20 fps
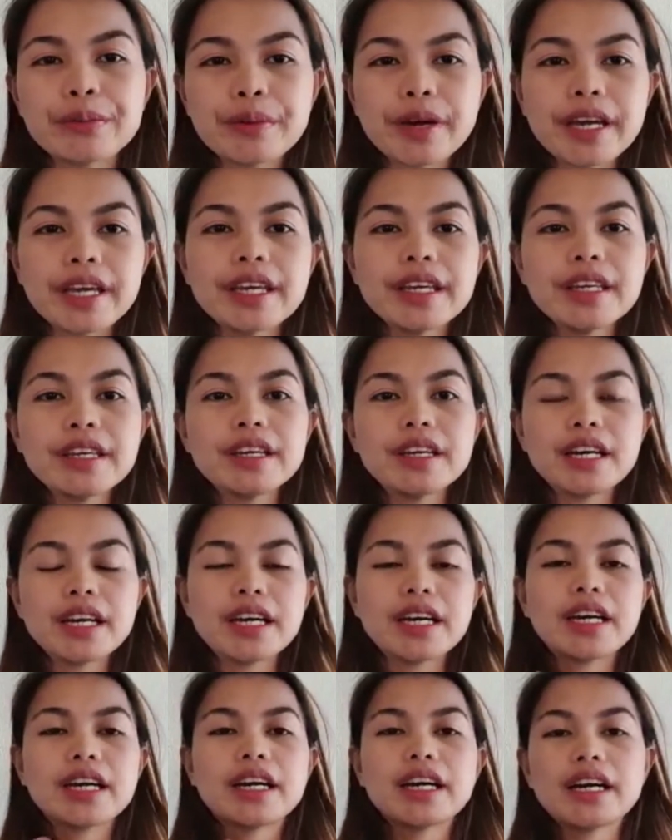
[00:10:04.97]
my
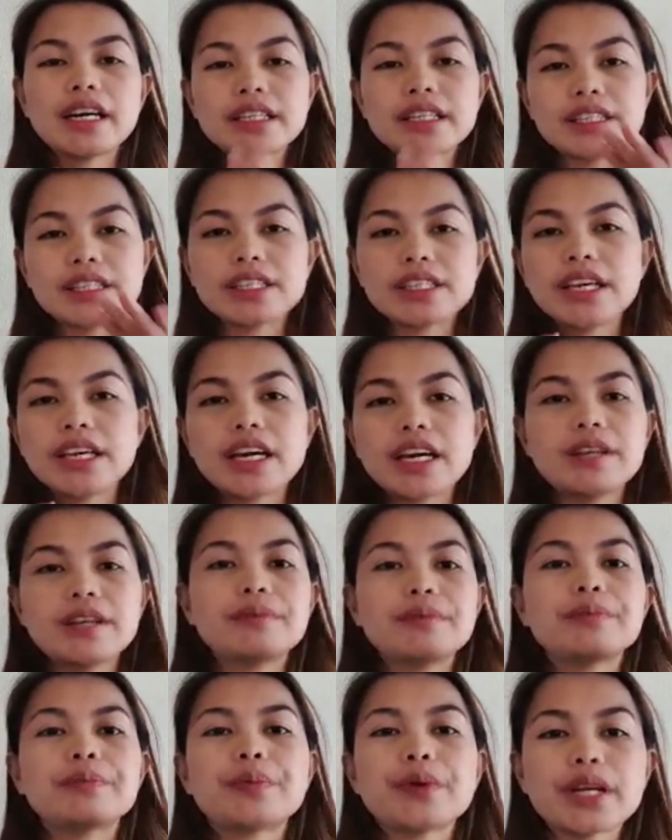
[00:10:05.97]

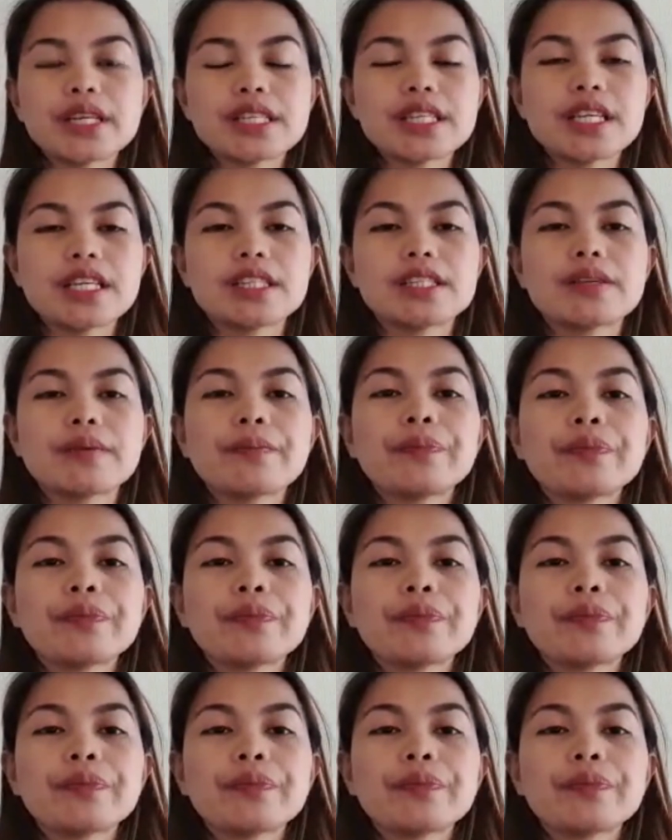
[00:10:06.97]
second process.